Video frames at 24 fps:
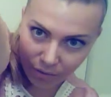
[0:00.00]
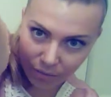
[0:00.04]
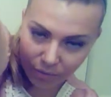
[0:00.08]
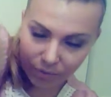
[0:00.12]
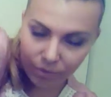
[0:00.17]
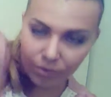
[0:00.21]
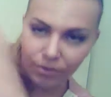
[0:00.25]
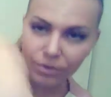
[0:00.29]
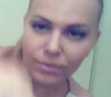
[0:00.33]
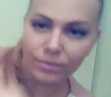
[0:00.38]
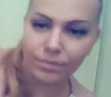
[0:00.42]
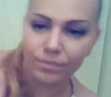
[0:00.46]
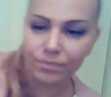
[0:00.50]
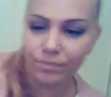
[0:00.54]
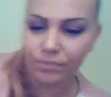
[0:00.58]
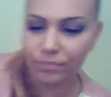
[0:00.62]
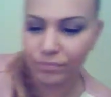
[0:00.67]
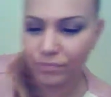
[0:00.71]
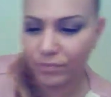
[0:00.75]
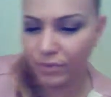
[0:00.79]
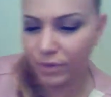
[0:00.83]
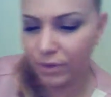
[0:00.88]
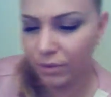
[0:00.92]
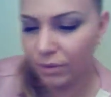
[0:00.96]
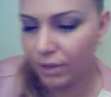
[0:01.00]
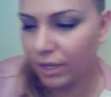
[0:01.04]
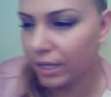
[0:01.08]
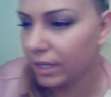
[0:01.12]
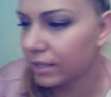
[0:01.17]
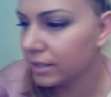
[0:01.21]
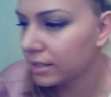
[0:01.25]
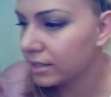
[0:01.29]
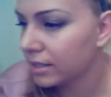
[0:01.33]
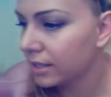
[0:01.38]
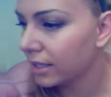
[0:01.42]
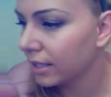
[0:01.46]
Oh, you
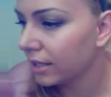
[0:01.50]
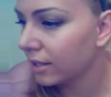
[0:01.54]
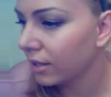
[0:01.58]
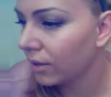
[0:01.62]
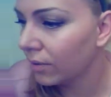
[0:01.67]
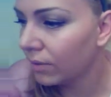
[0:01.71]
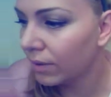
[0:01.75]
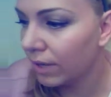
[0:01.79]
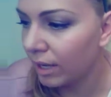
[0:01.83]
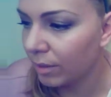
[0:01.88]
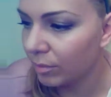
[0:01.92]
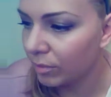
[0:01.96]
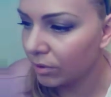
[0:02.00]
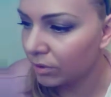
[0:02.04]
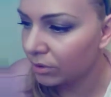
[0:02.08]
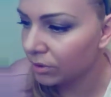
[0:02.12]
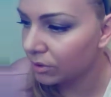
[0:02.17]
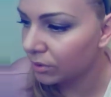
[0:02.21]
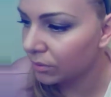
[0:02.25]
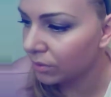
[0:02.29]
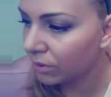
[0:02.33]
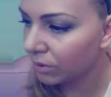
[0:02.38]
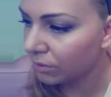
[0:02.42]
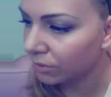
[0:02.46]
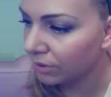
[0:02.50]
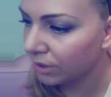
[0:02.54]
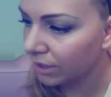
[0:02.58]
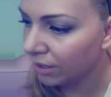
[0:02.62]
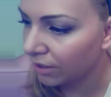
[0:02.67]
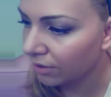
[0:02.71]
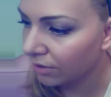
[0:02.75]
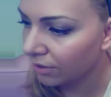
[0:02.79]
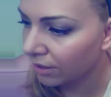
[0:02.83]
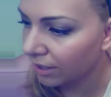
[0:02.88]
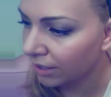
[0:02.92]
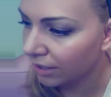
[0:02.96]
can't see it. Okay, I'm gonna do it on the
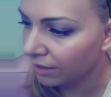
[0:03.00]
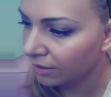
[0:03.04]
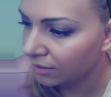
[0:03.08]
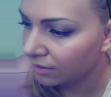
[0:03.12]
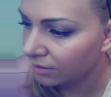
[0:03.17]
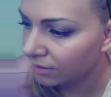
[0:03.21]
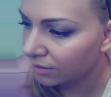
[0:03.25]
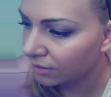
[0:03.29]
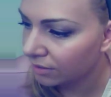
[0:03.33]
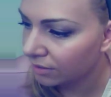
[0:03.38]
other hand.